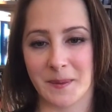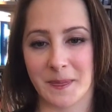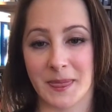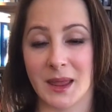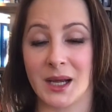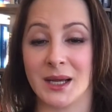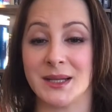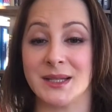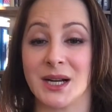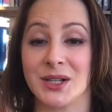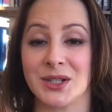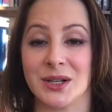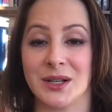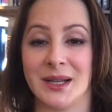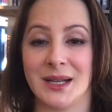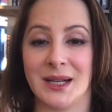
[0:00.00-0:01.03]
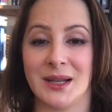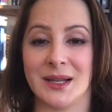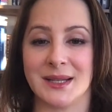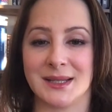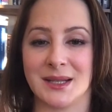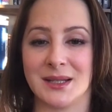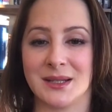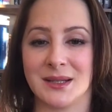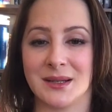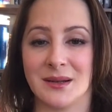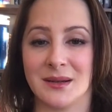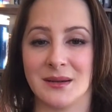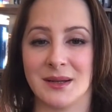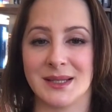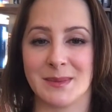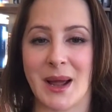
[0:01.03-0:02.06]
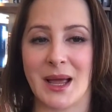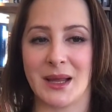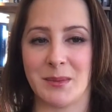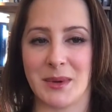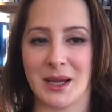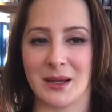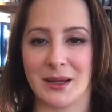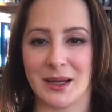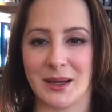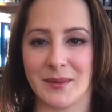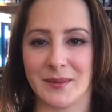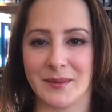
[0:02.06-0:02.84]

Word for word: The conductor lady listened, smiling meekly.